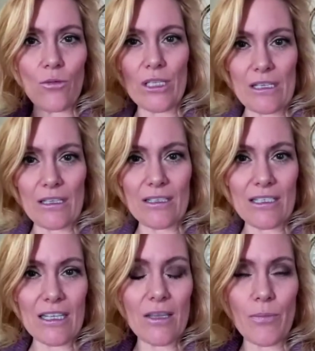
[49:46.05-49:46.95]
Did the
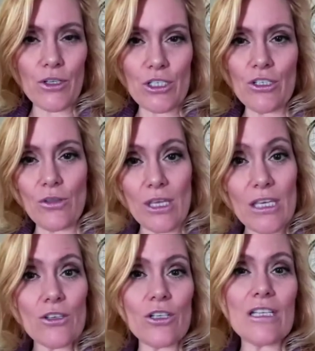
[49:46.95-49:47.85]
person do this or did they
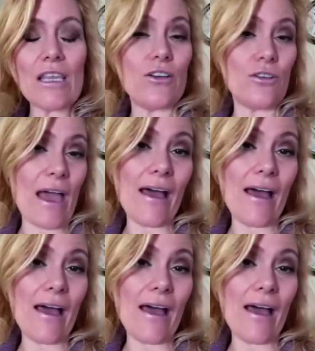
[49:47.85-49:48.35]
do that?